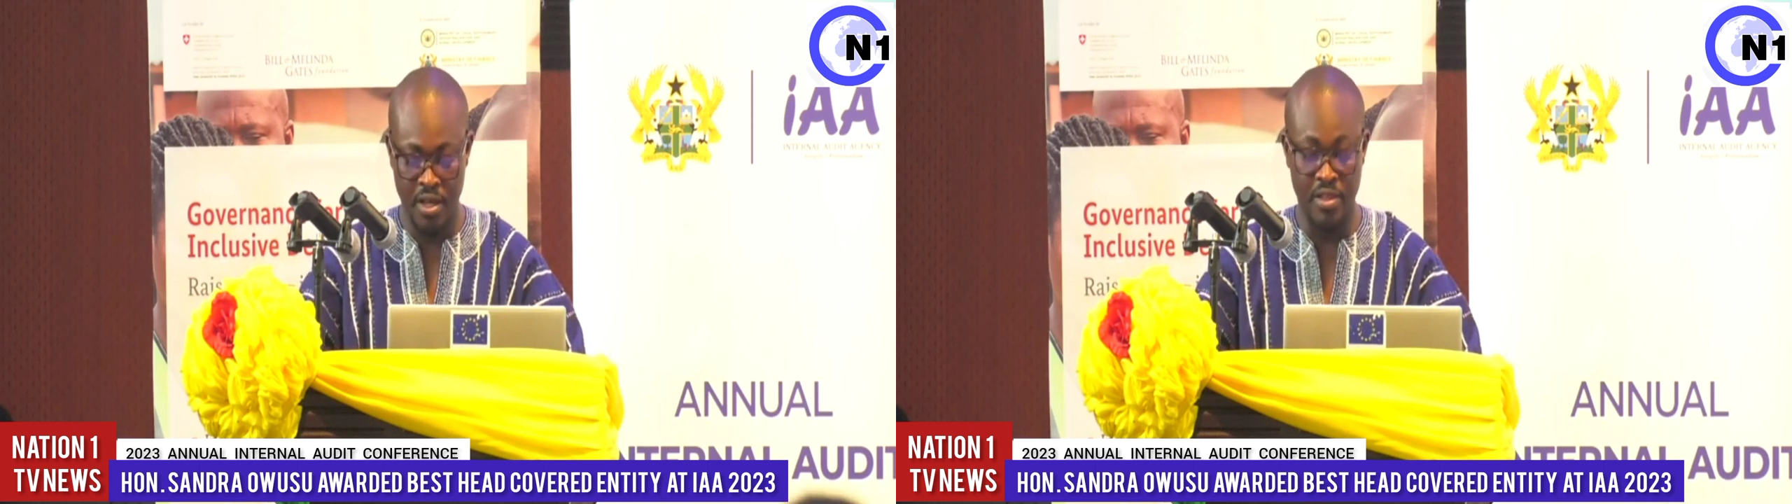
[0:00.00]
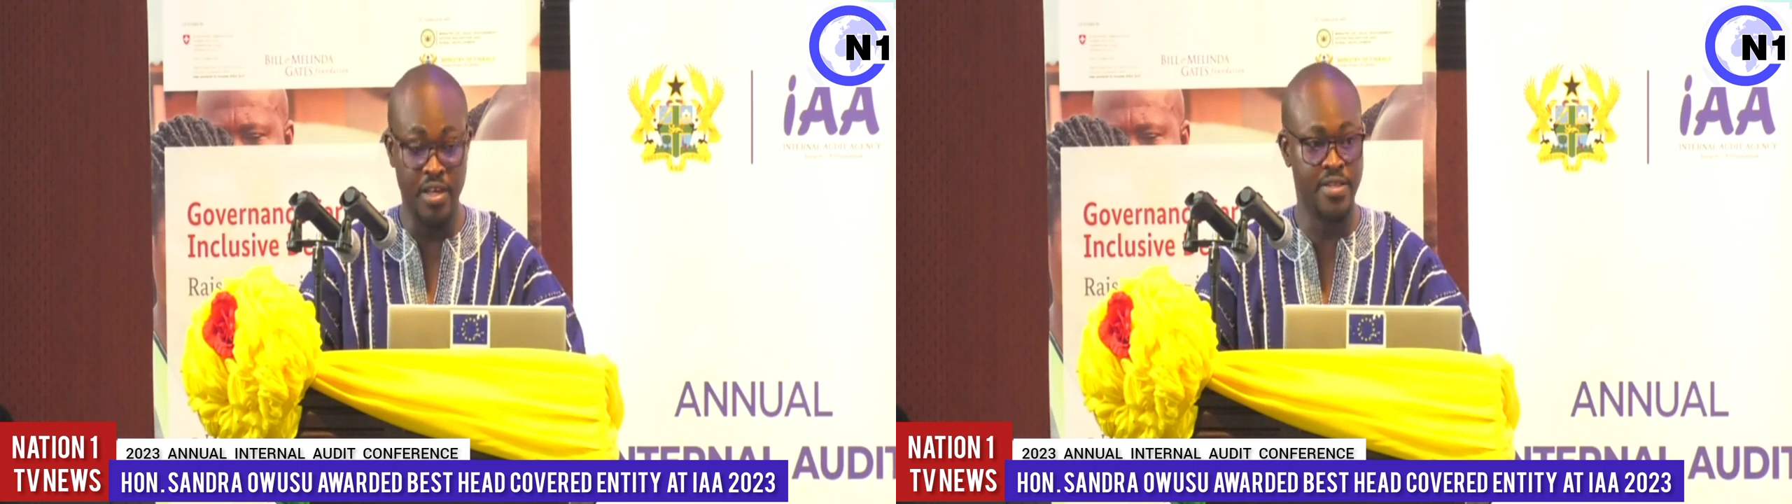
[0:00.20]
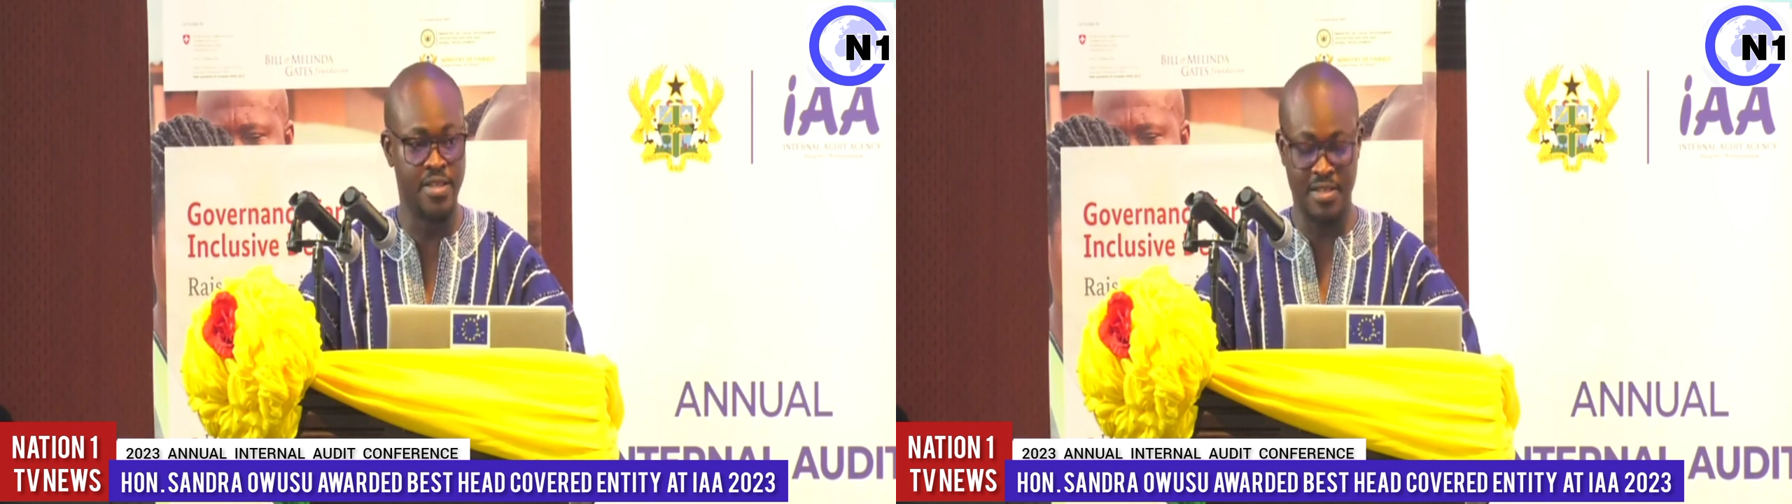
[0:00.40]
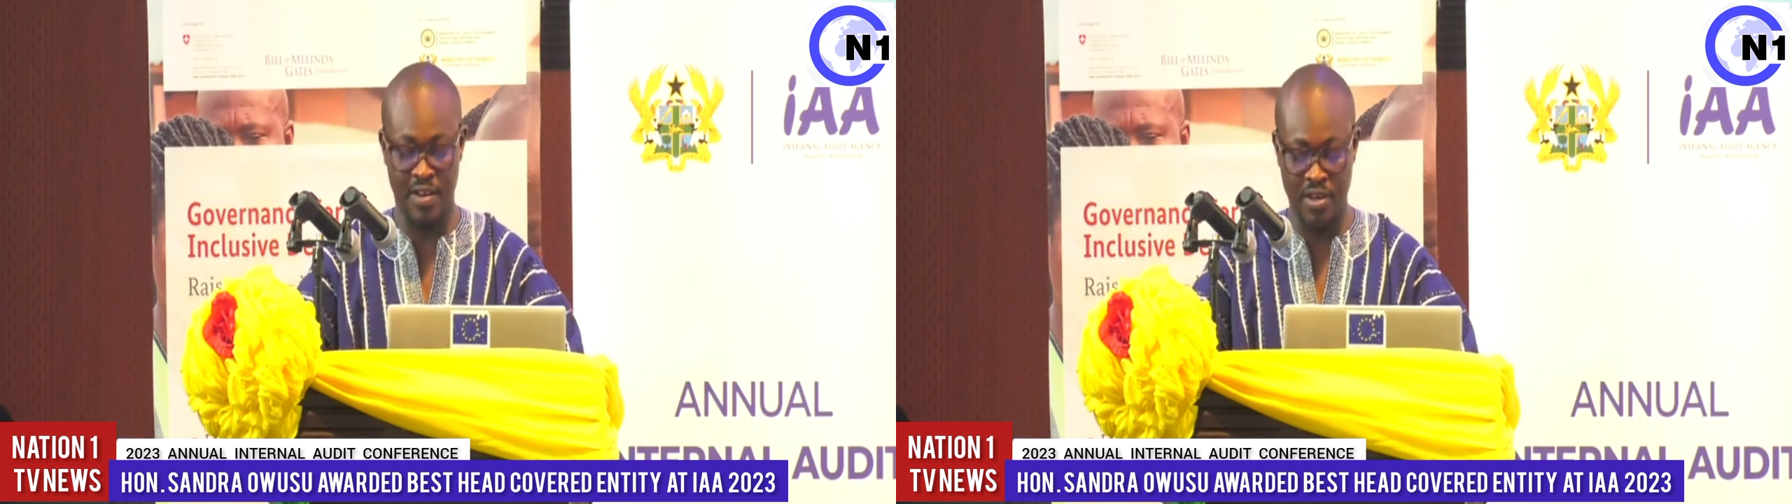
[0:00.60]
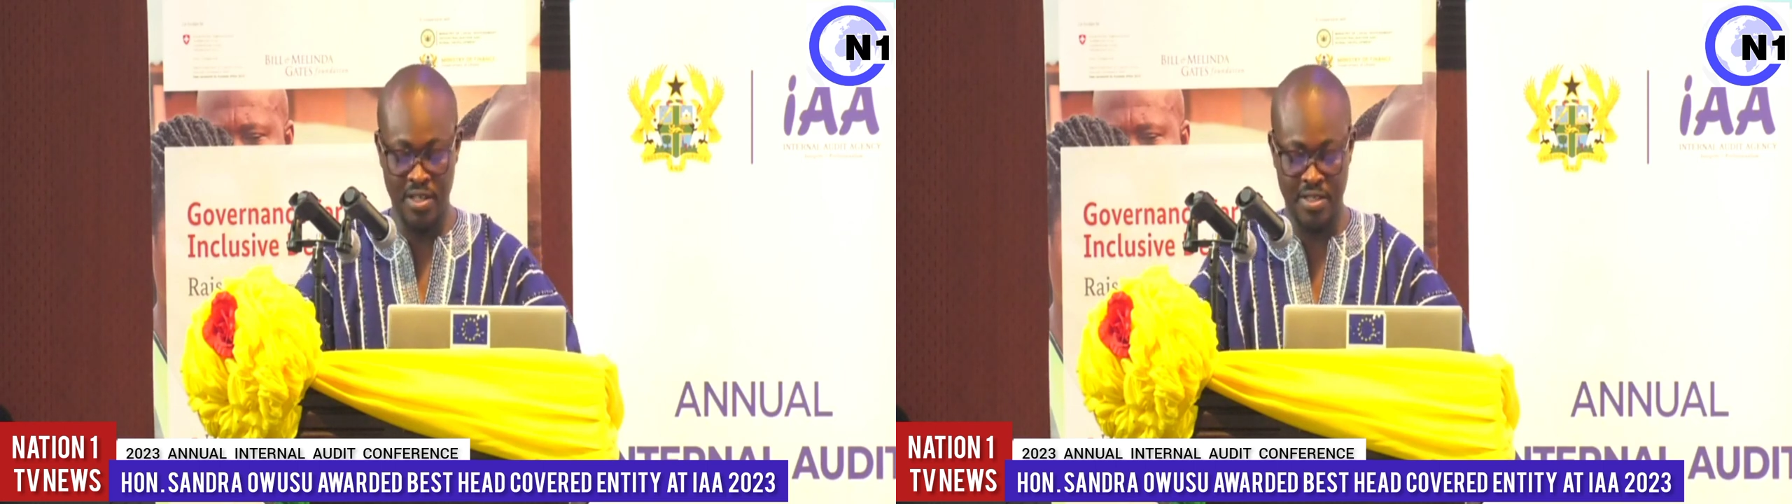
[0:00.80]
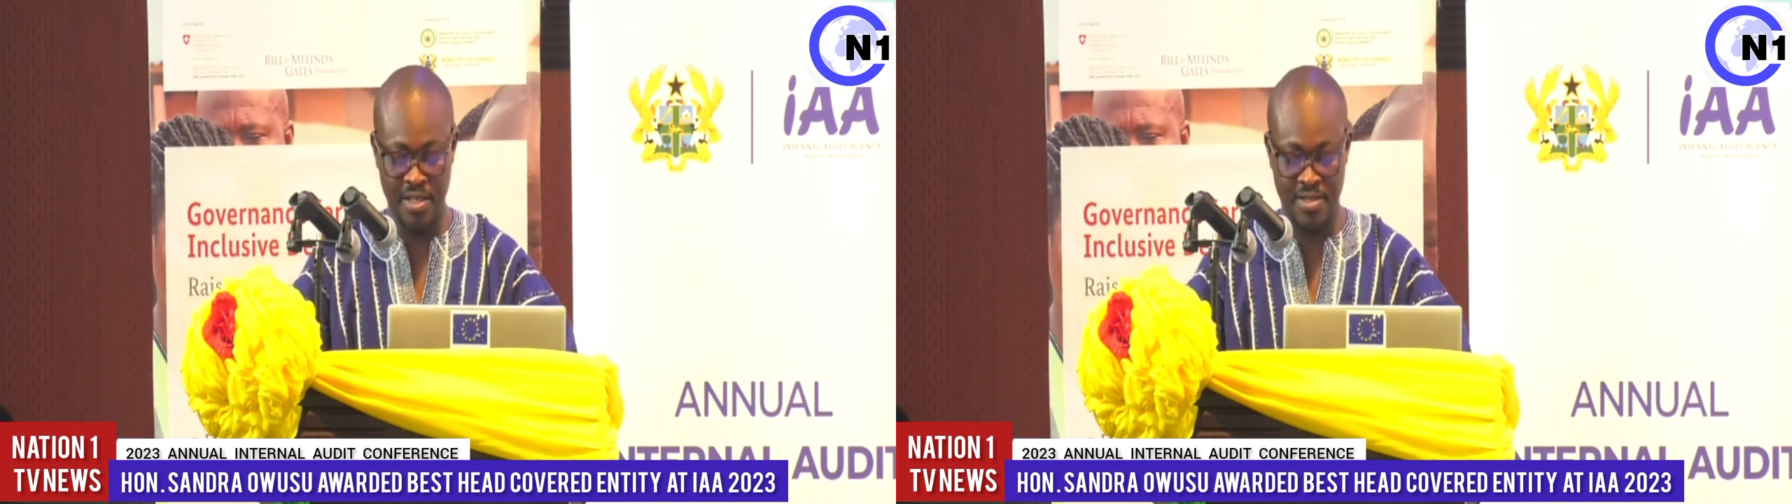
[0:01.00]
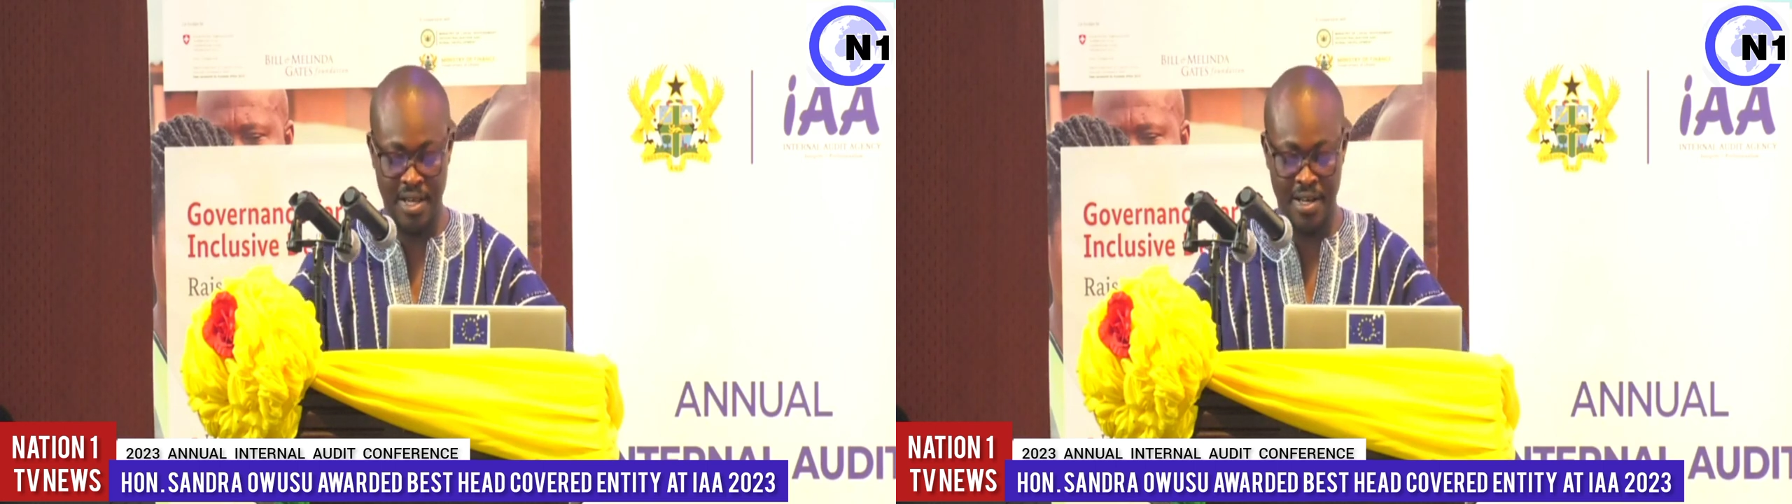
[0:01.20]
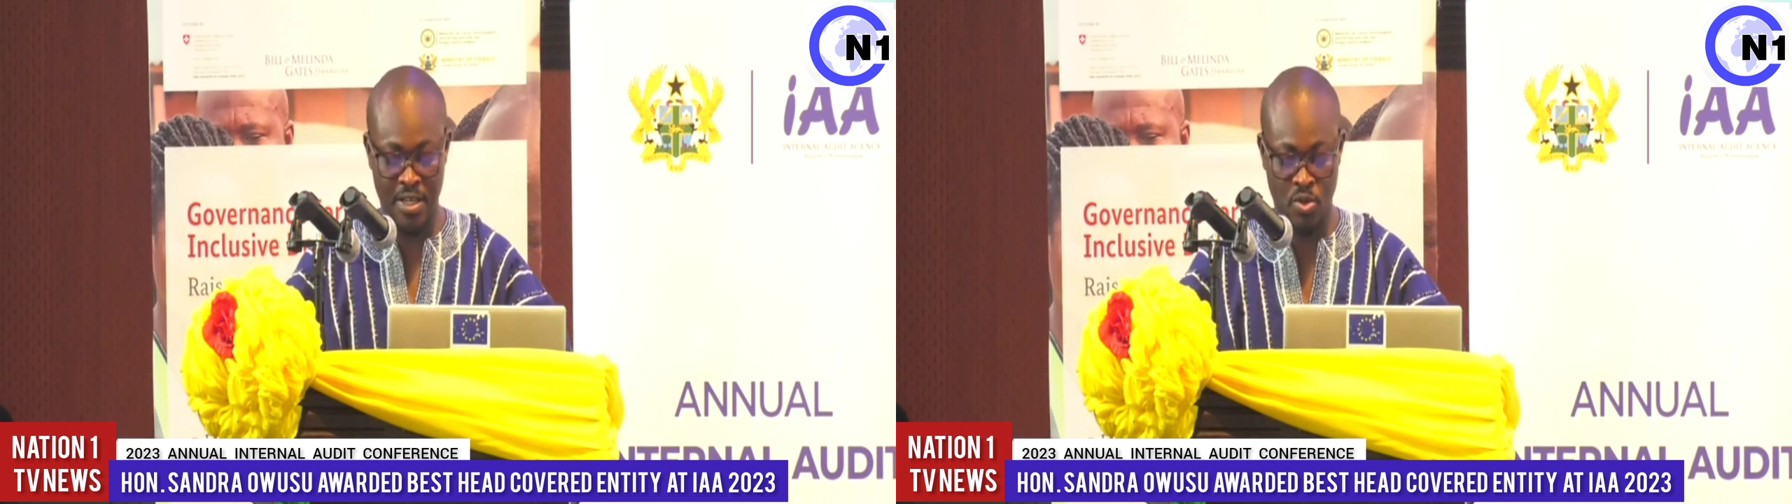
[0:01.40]
These interventions
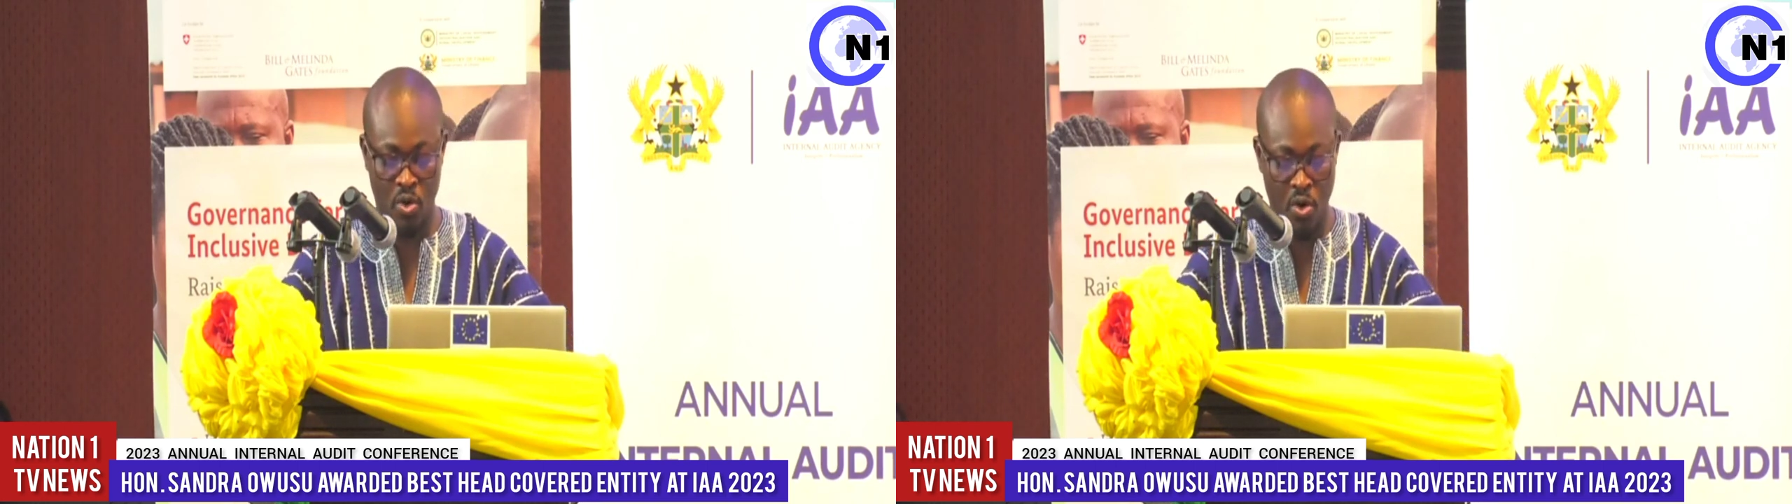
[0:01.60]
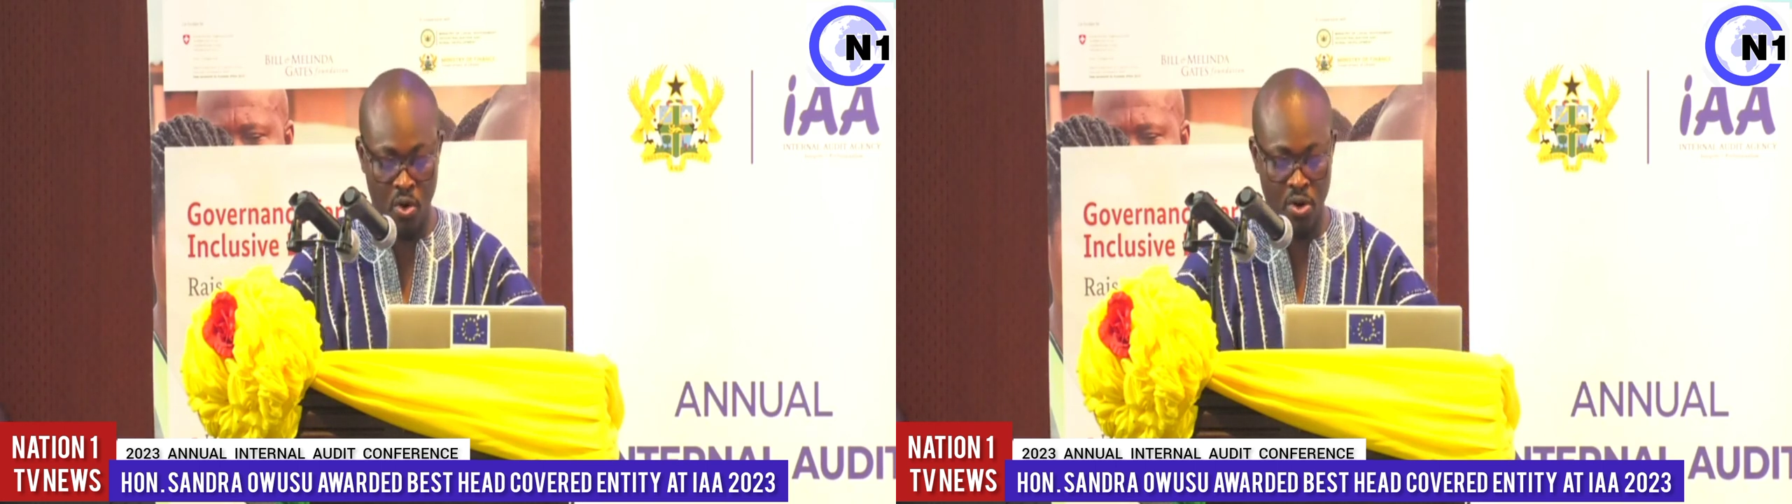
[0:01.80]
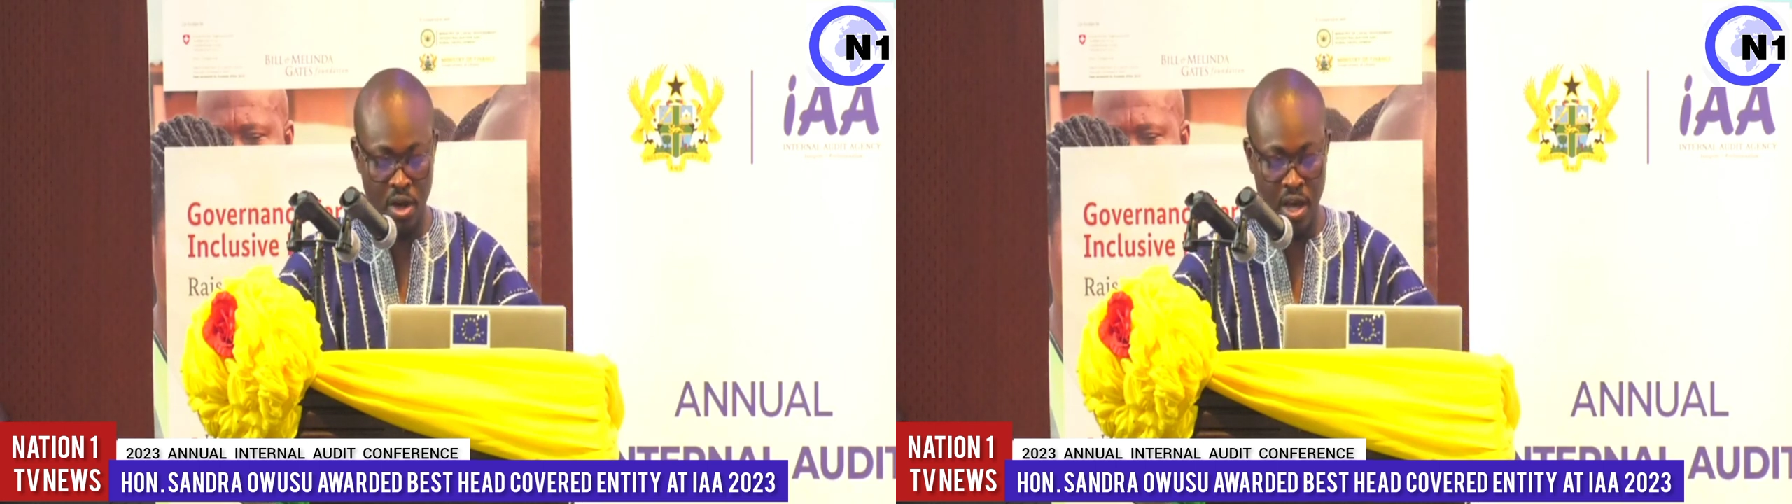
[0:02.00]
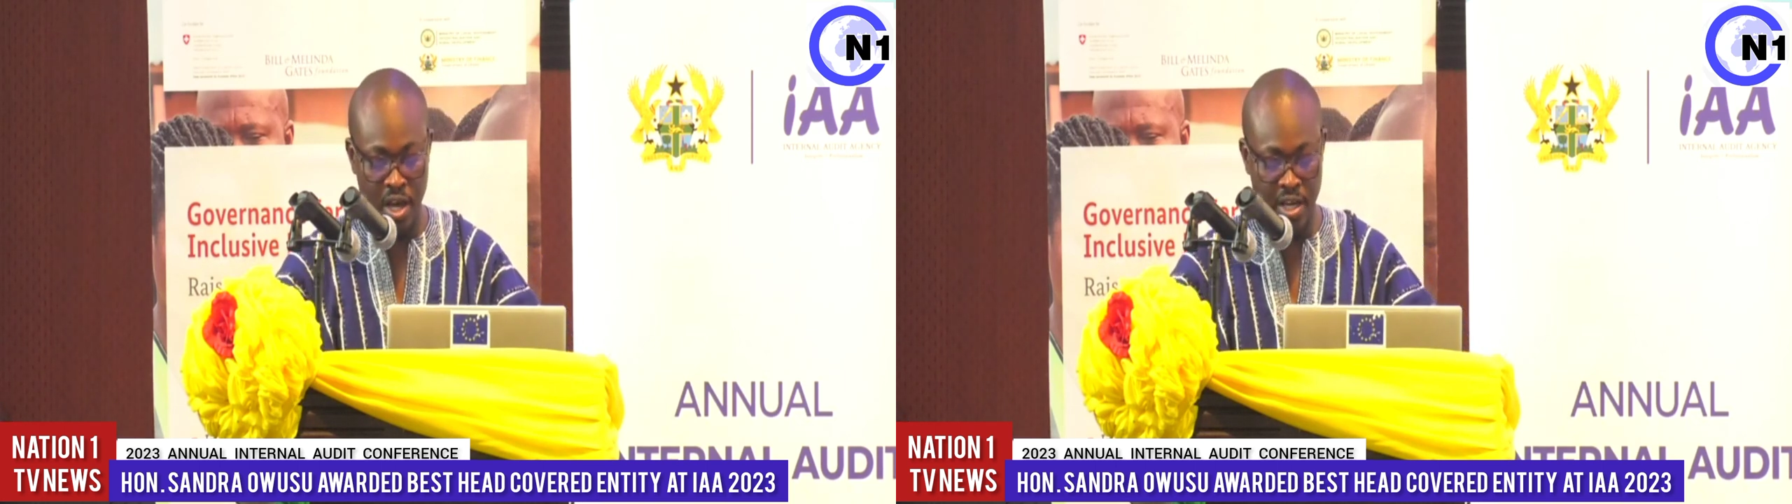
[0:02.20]
underscore